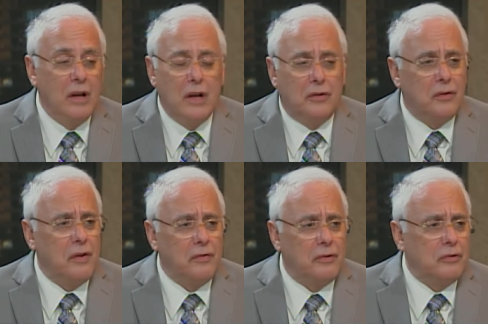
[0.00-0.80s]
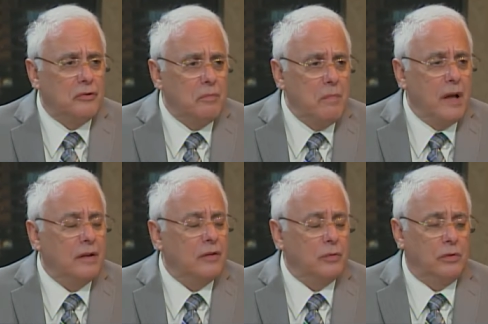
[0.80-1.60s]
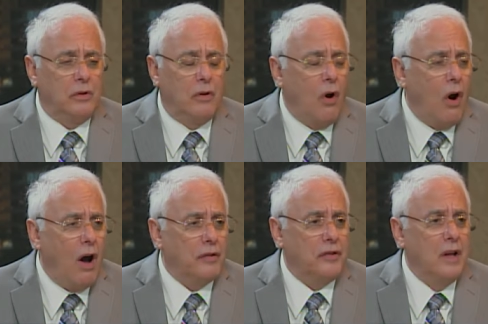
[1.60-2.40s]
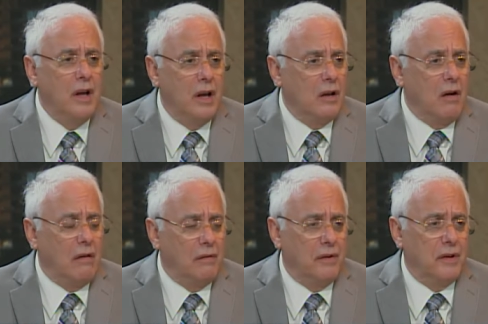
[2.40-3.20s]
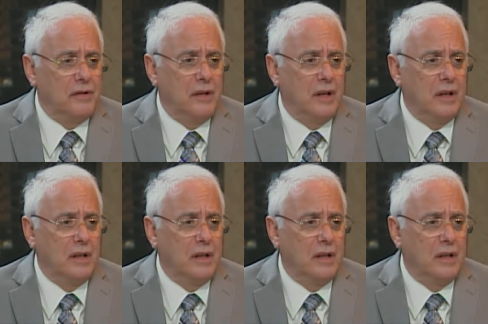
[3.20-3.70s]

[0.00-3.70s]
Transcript: So there's a tremendous cost in all of this. How much